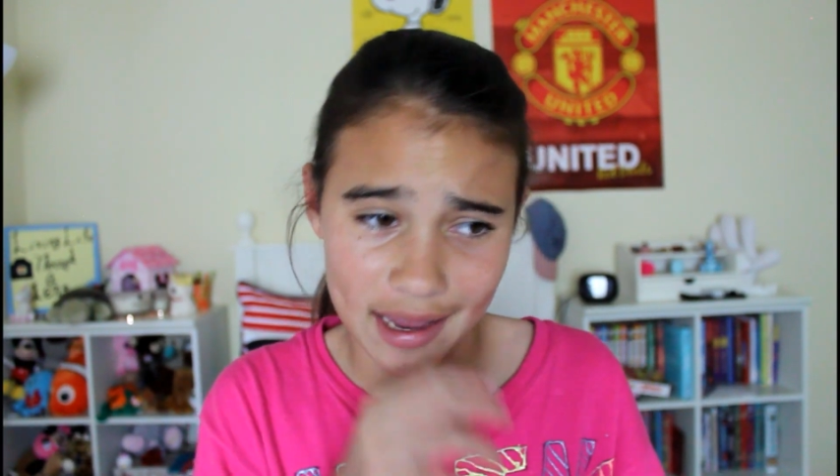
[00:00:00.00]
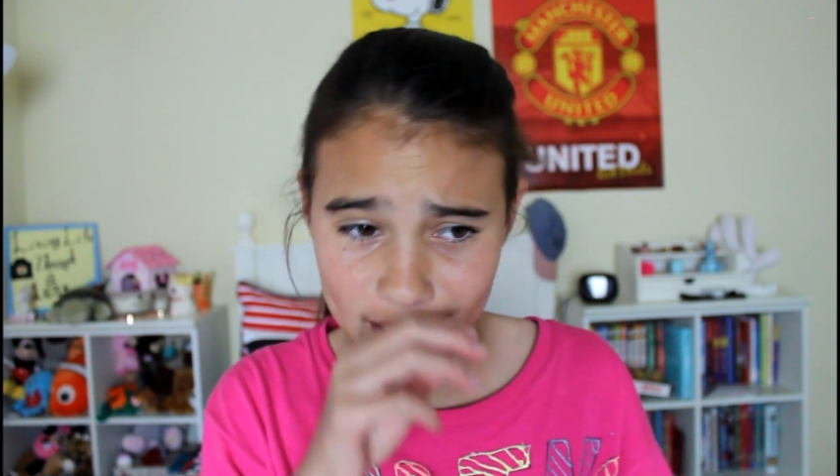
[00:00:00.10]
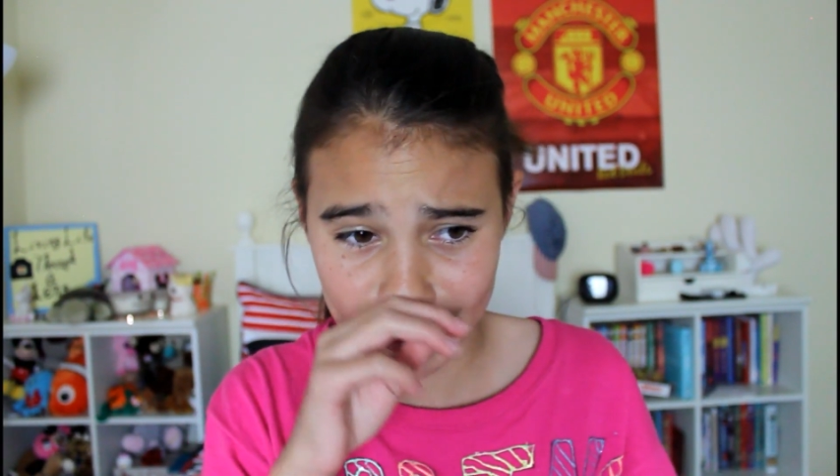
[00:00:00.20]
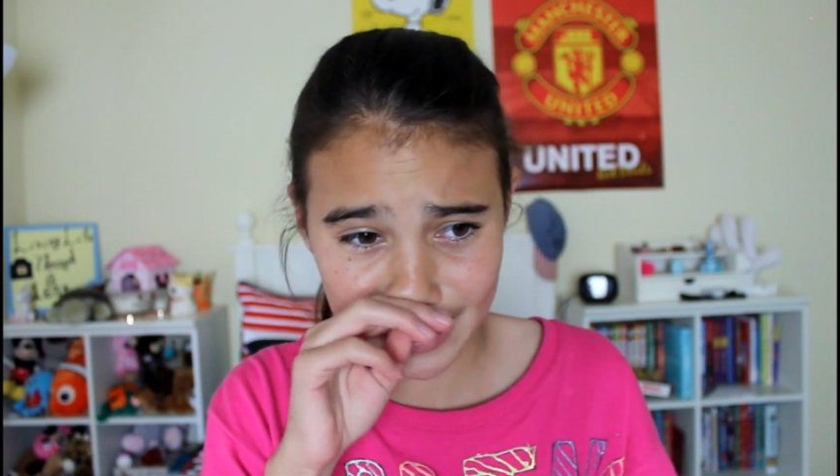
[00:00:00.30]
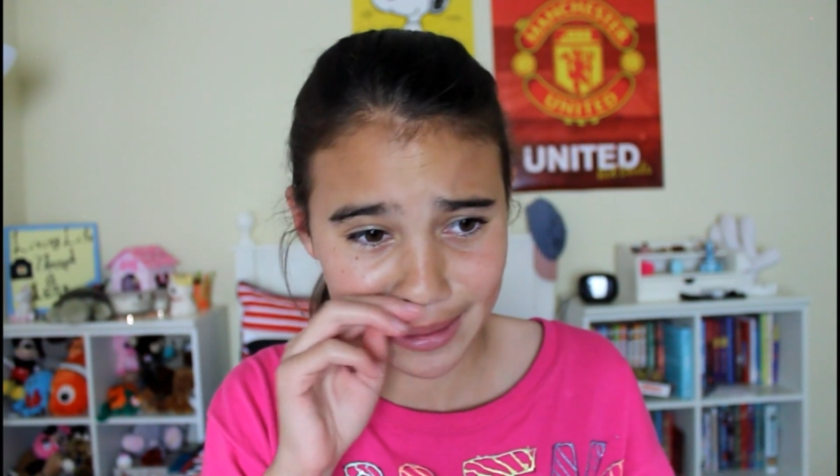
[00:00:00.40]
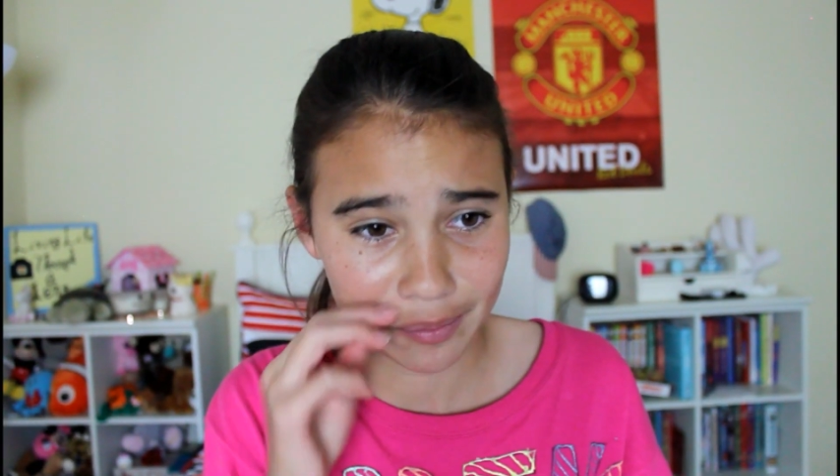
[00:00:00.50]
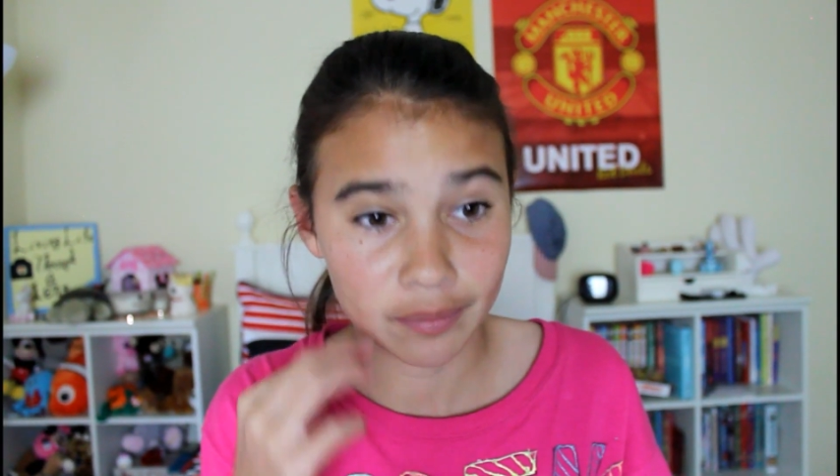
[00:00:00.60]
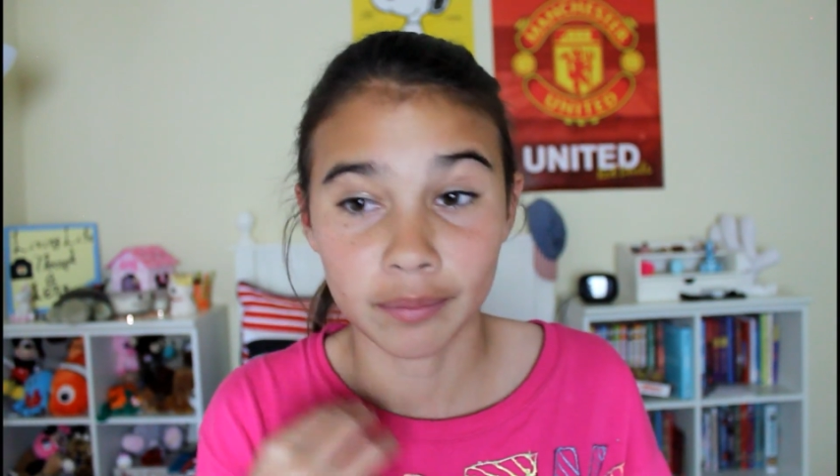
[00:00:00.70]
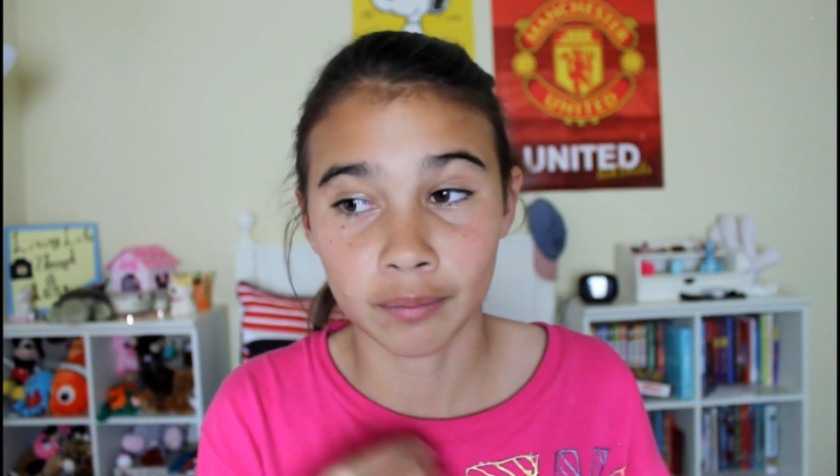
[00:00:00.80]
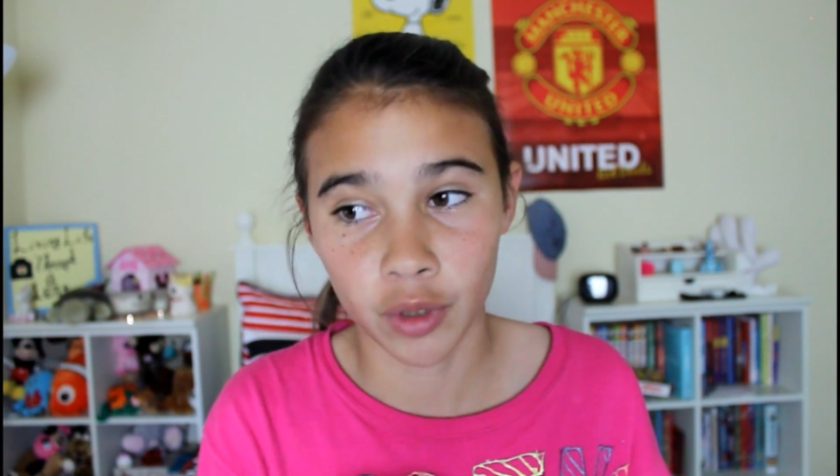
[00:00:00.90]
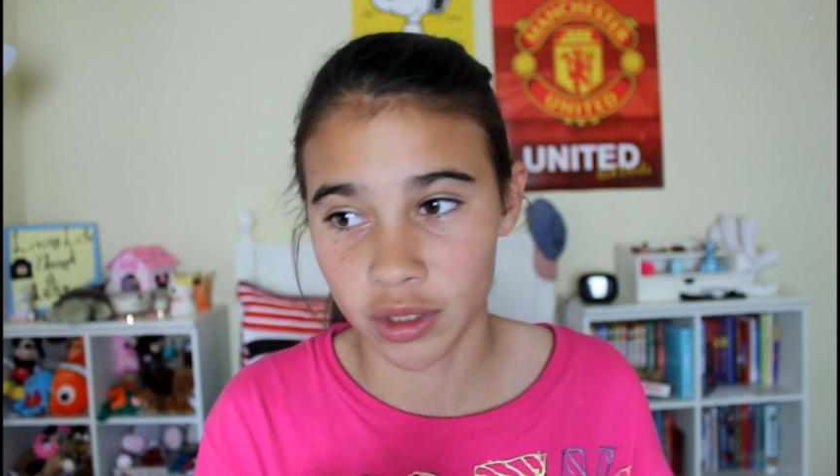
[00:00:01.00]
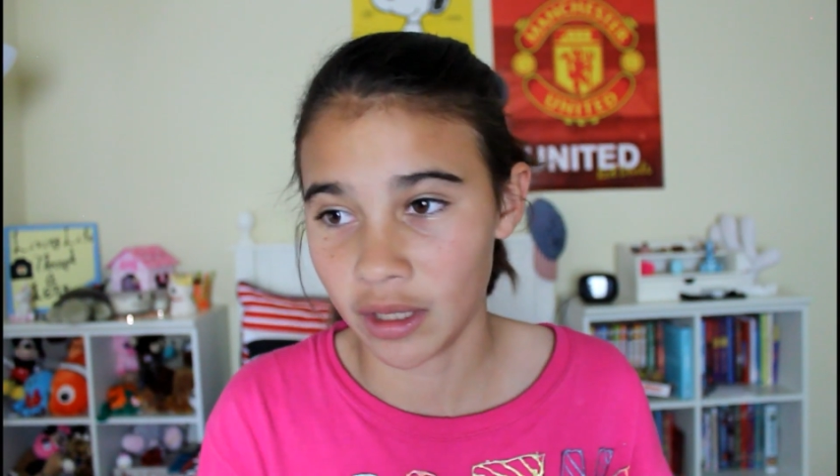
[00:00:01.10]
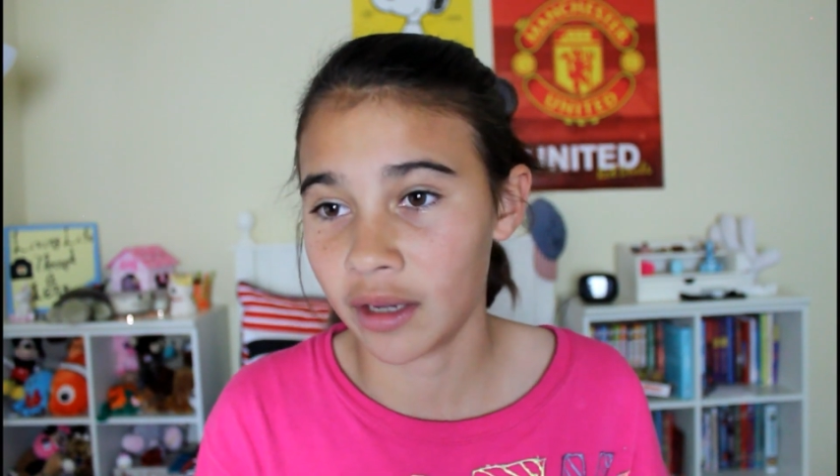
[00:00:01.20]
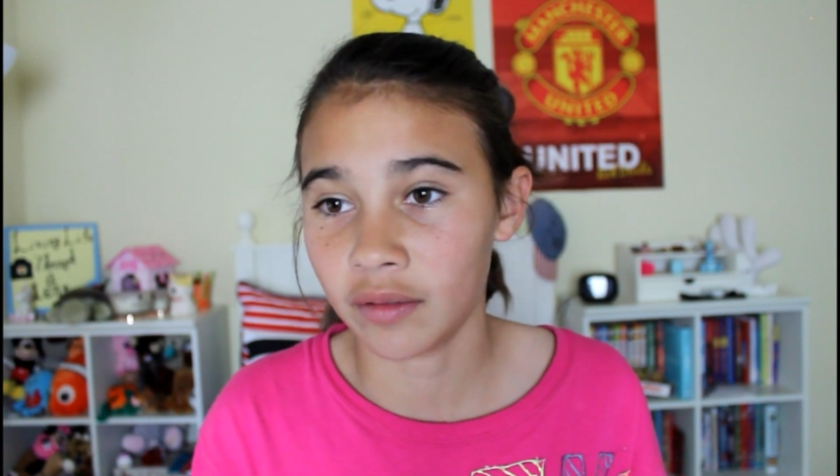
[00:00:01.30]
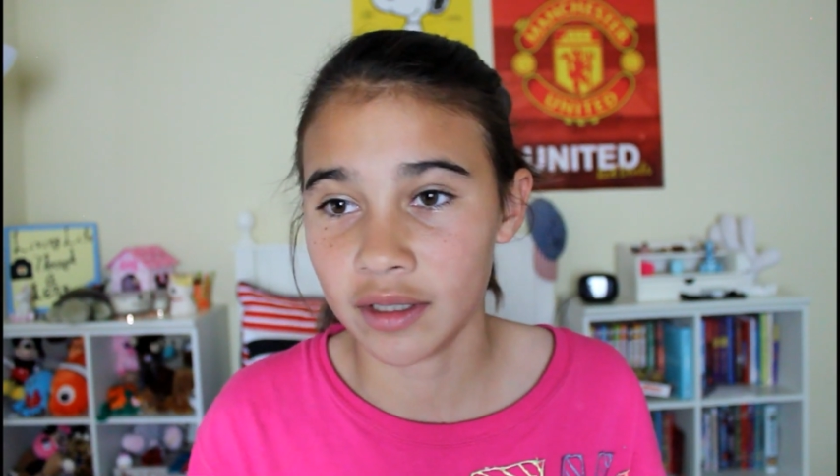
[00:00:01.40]
and most
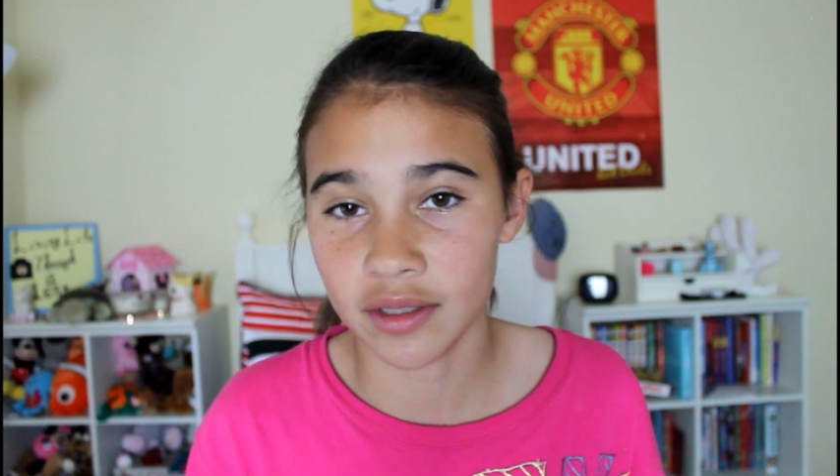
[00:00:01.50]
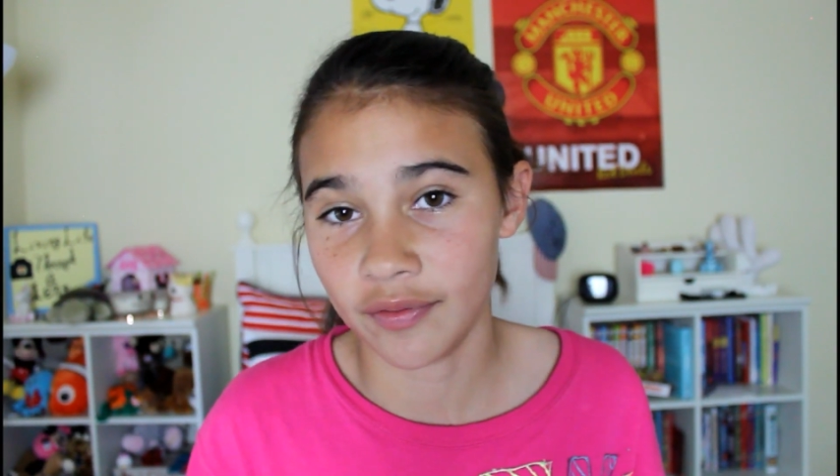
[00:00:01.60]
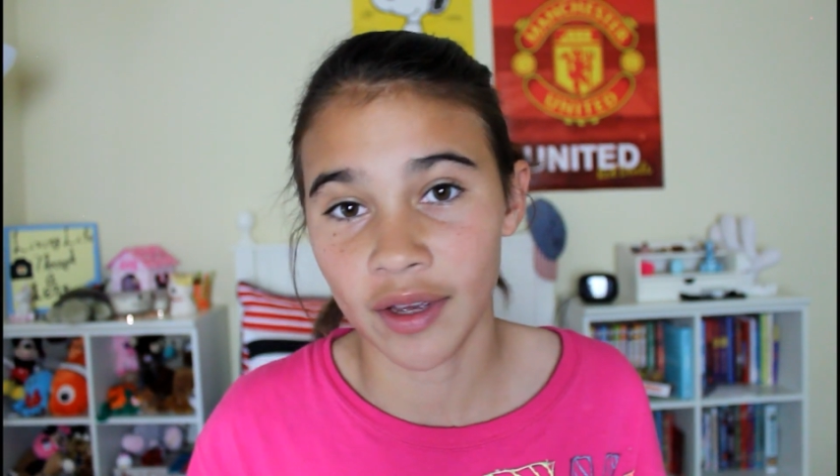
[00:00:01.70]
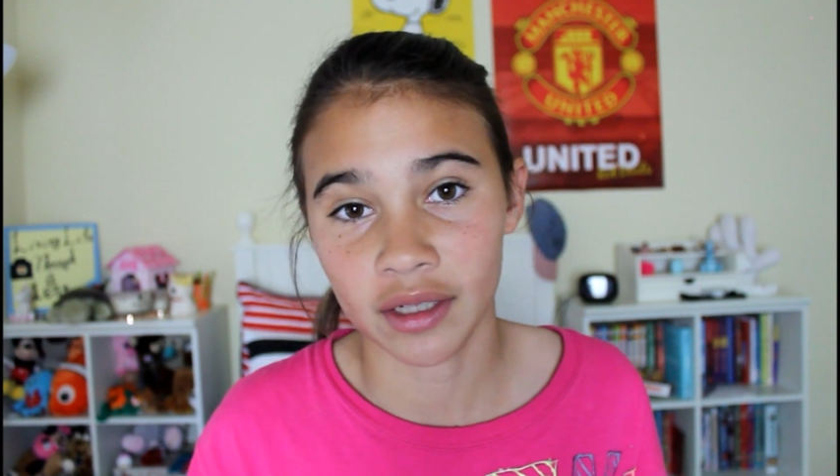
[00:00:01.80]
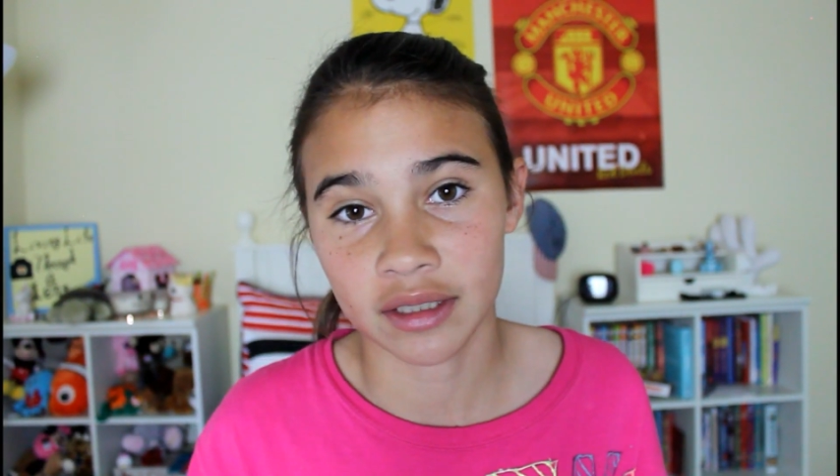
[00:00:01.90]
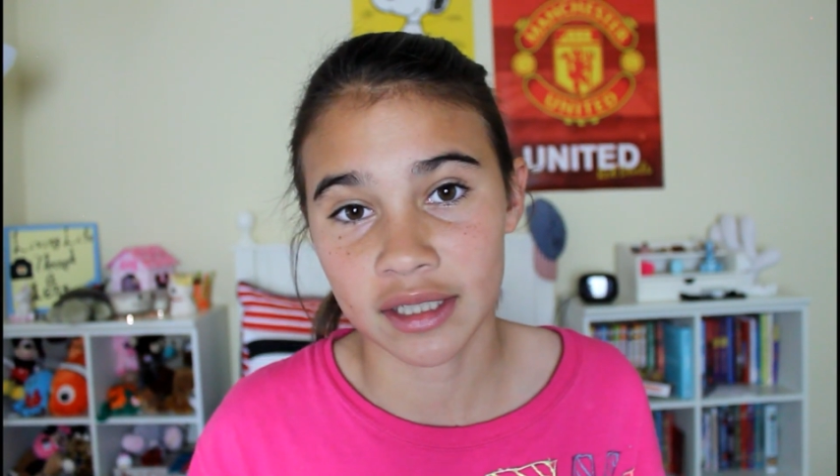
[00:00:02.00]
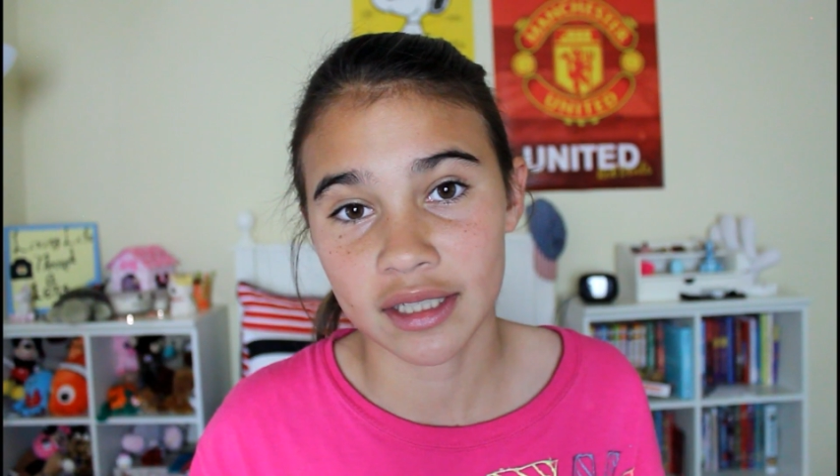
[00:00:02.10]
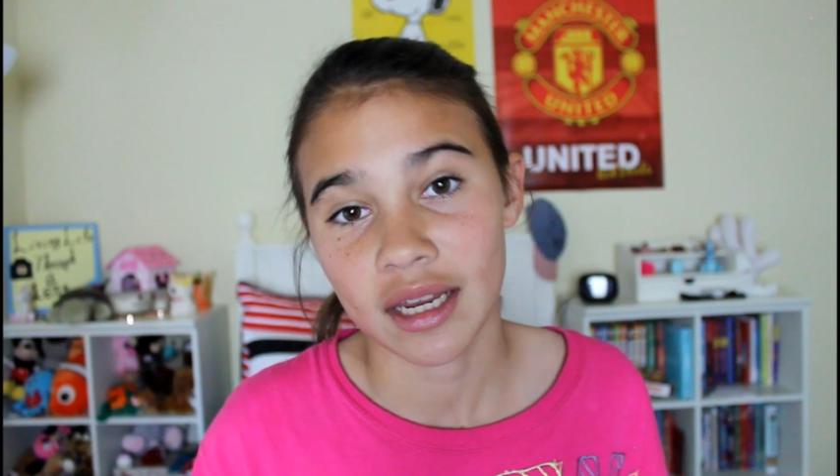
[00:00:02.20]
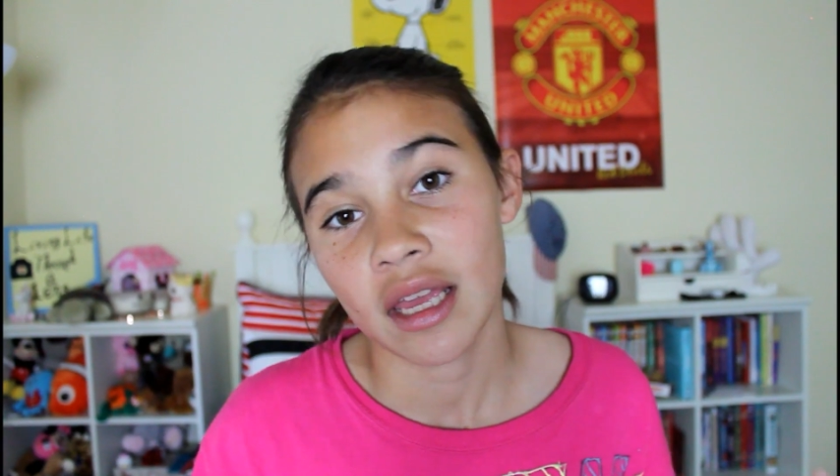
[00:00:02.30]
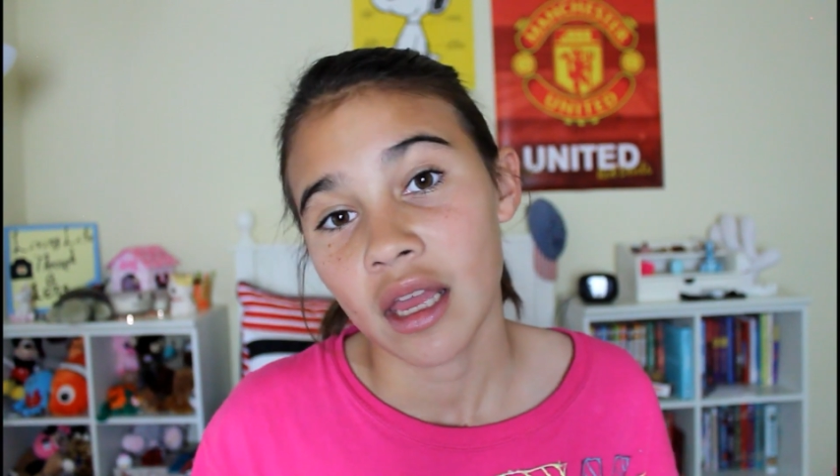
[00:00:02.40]
likely defect it.